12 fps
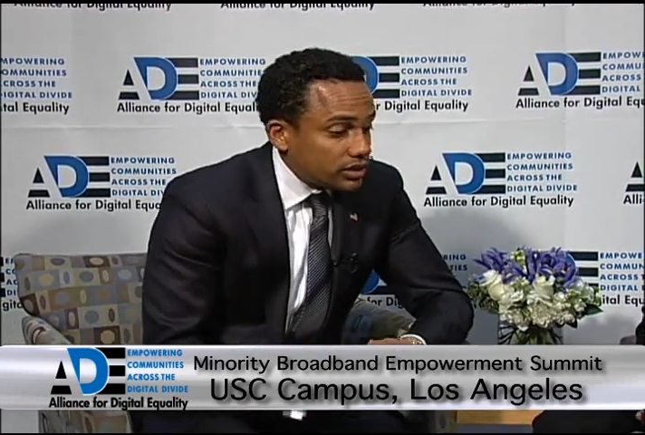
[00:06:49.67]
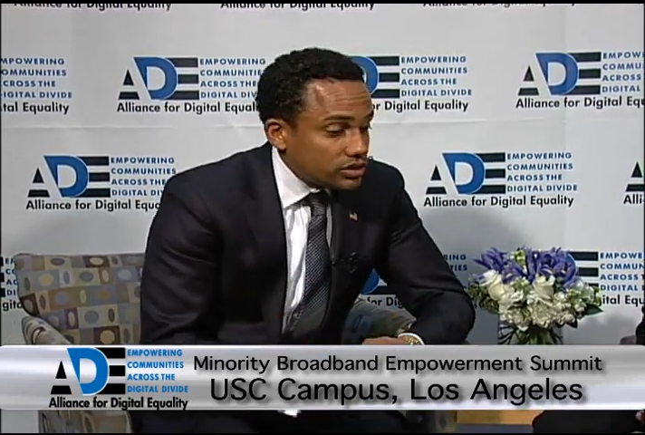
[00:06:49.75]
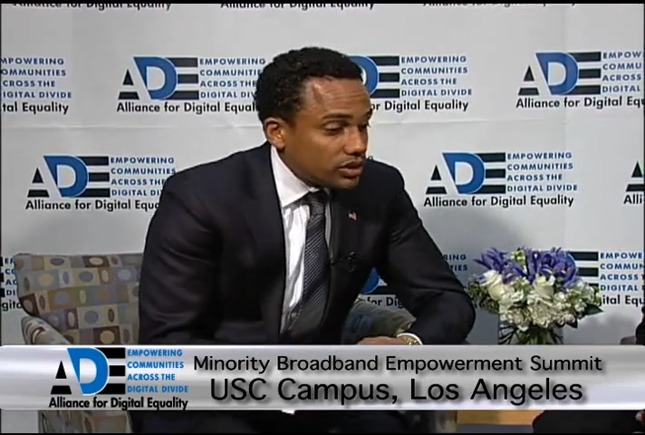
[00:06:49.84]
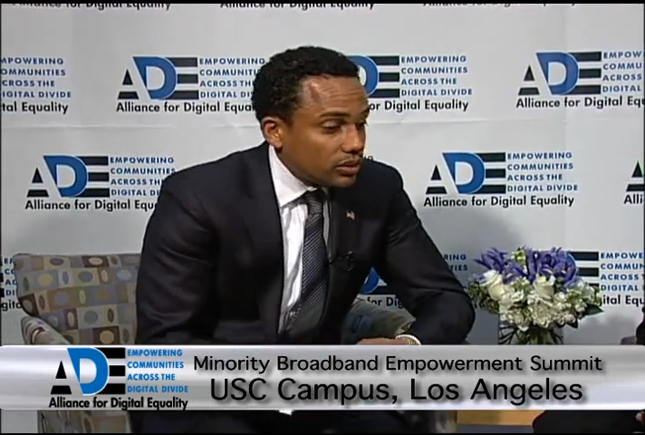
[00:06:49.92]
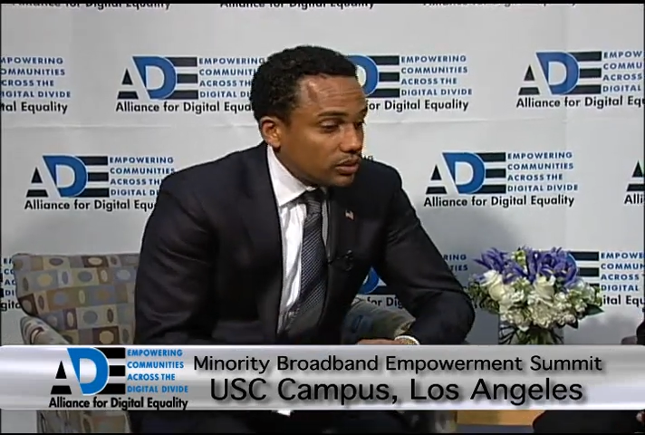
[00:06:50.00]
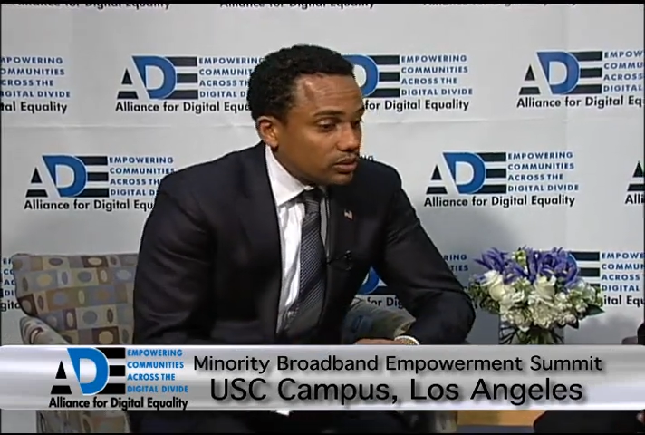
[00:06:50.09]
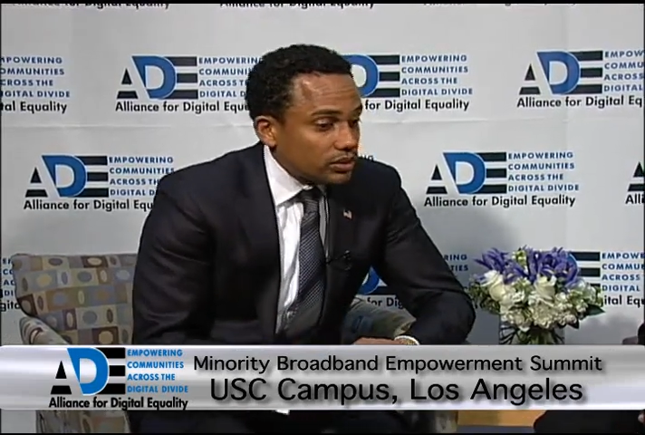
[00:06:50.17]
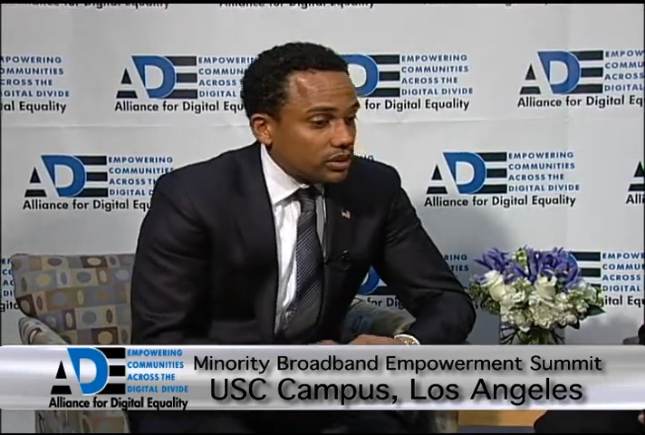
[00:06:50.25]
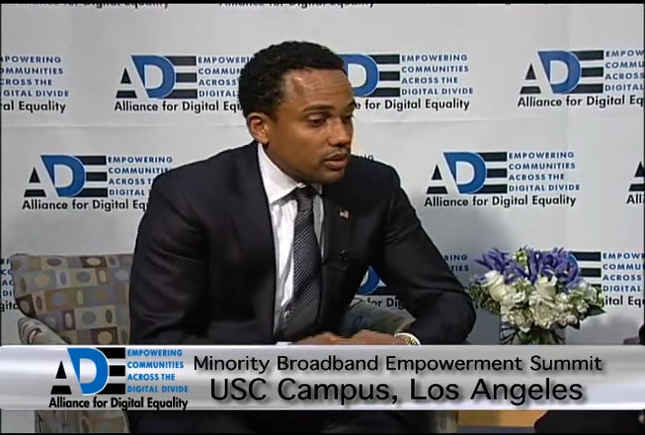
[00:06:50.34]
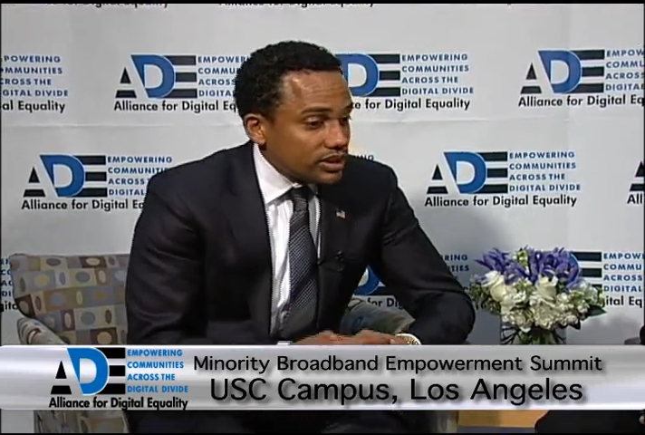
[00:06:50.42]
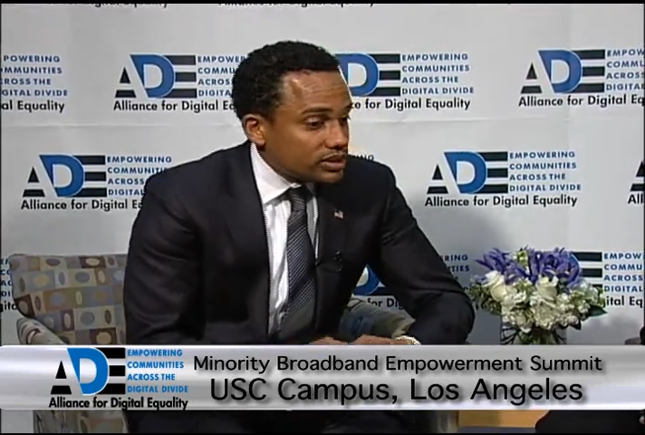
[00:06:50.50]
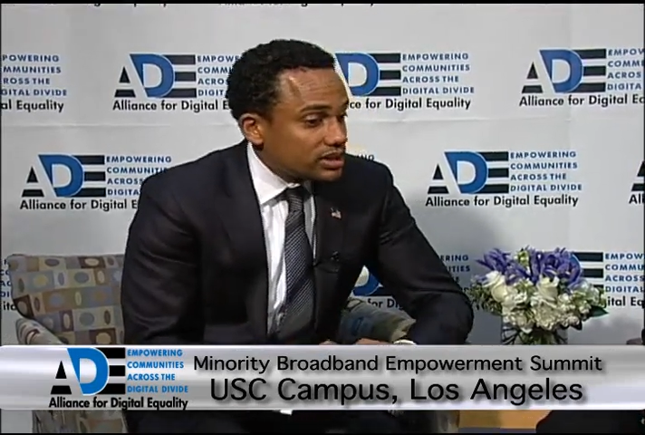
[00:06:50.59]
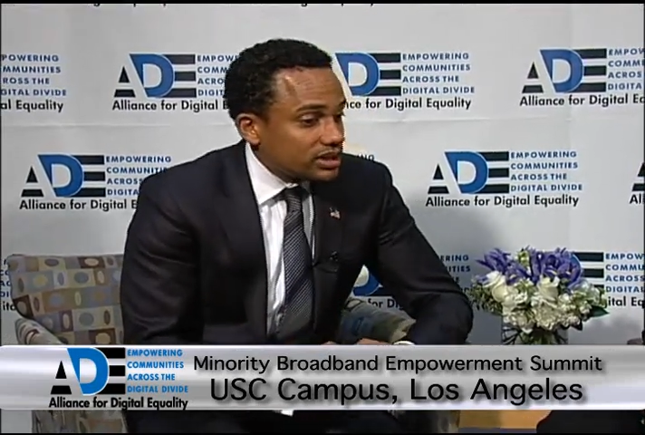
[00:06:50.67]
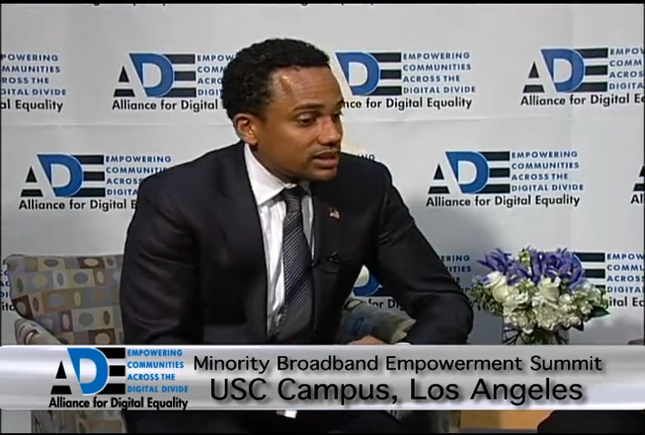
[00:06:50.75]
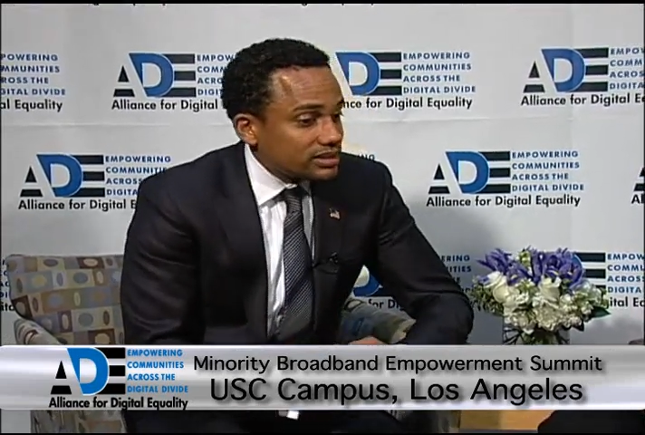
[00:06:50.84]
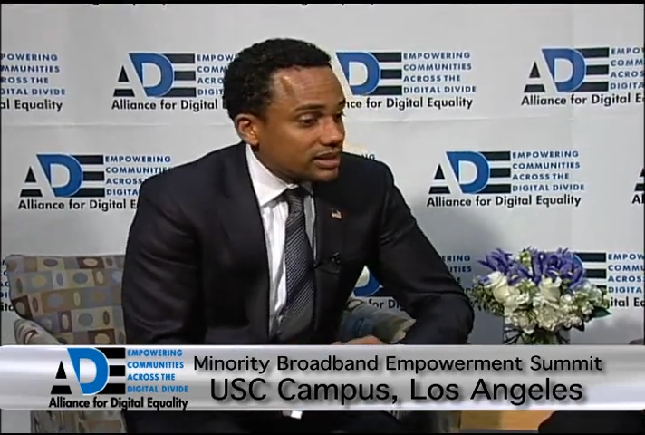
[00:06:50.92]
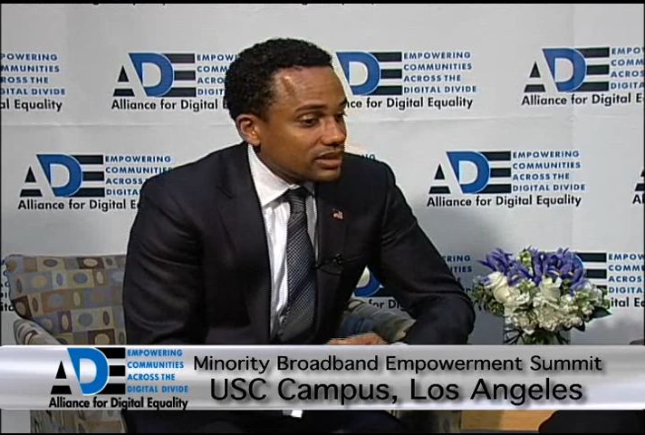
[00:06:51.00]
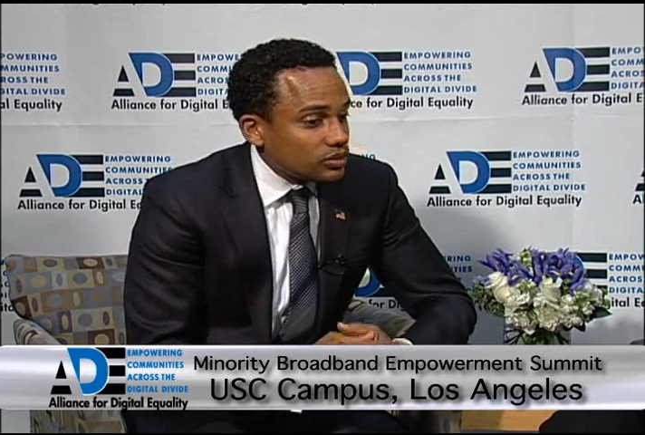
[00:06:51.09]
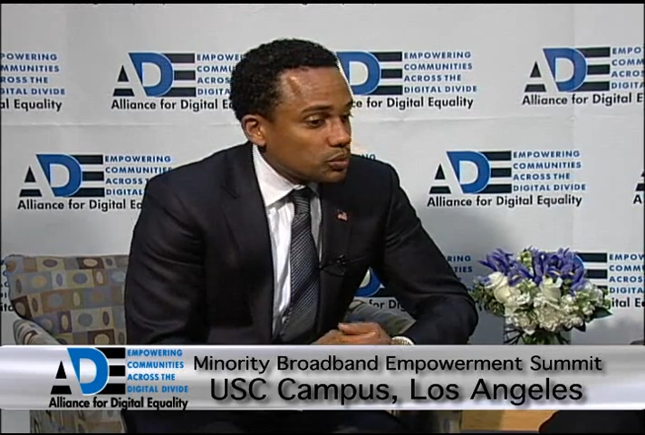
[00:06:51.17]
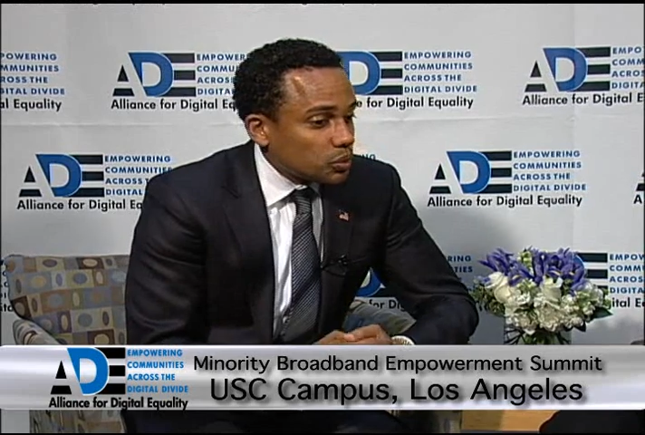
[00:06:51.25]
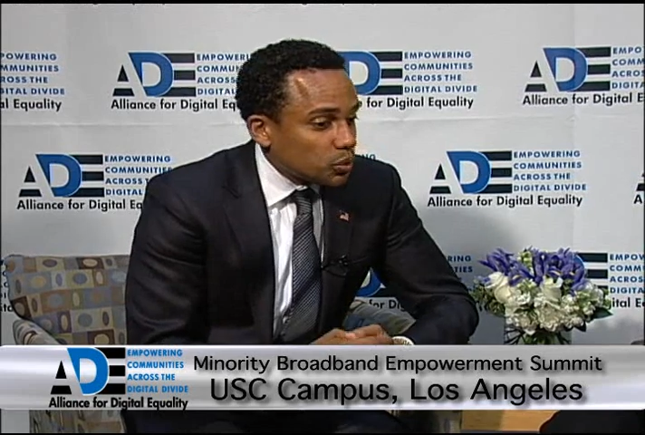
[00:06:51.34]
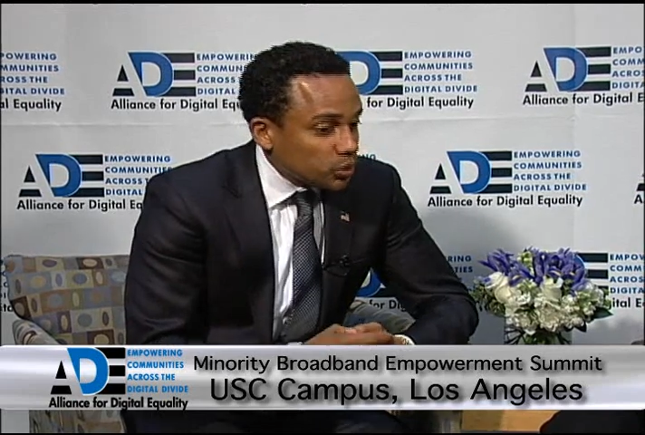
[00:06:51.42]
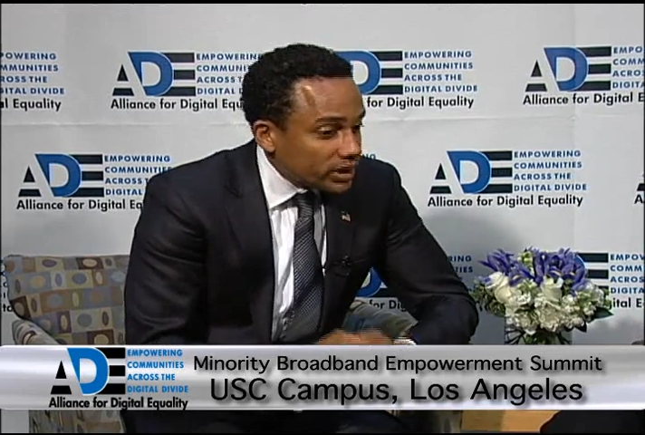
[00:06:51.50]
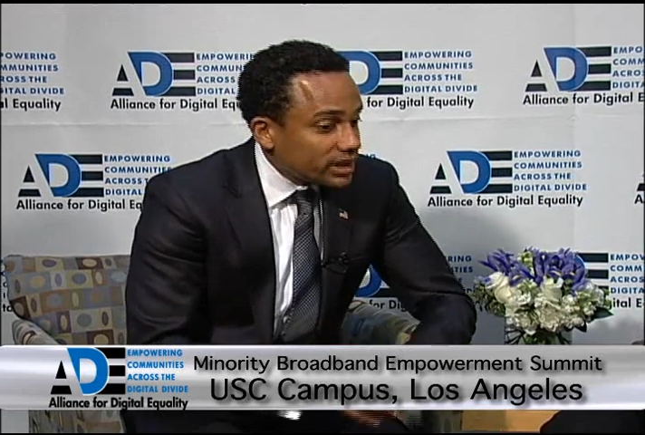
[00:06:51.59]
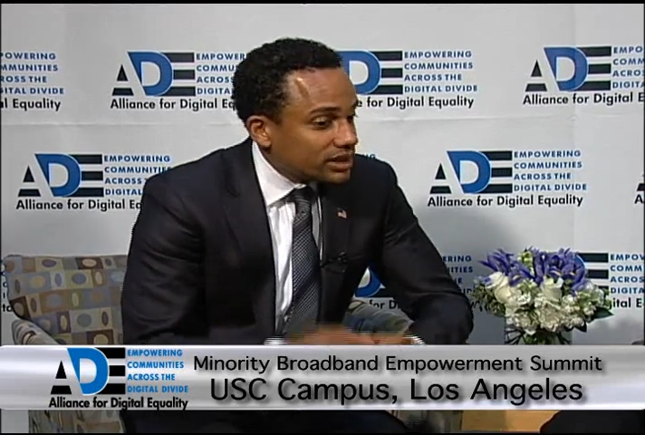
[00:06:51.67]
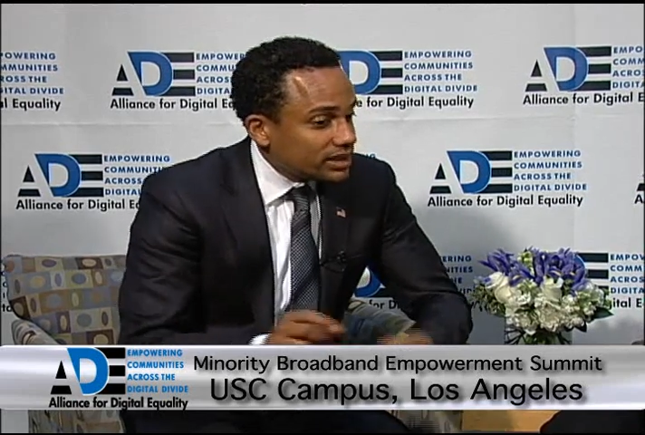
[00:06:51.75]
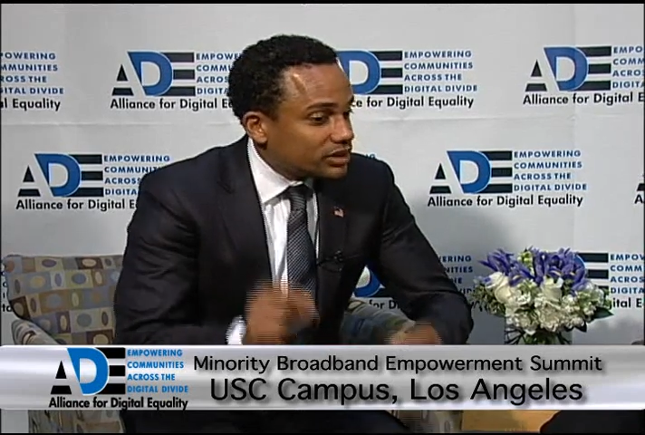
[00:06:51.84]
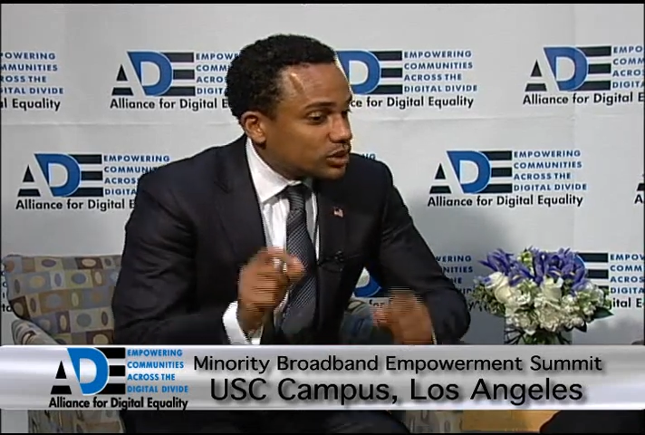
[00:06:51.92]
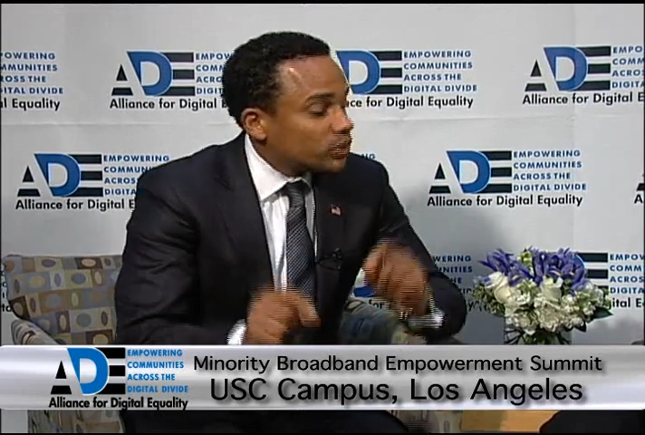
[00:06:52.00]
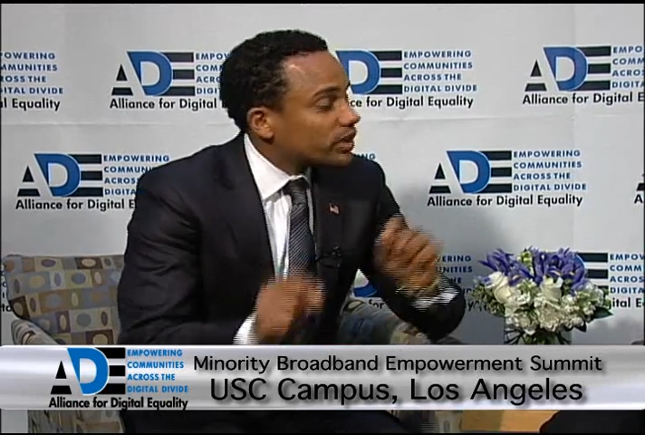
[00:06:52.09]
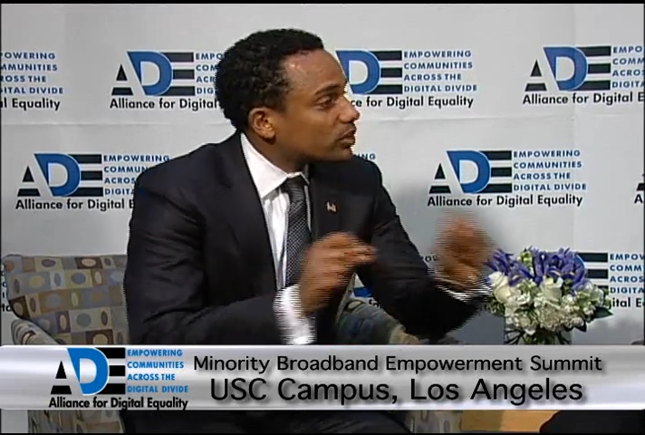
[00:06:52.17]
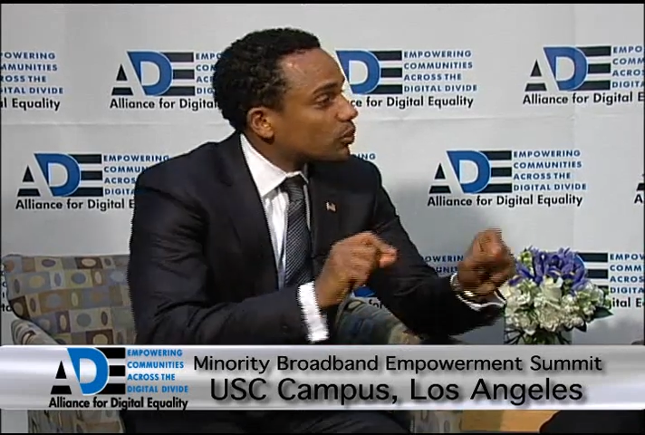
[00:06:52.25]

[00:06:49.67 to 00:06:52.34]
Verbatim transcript: So the question is, is really doing the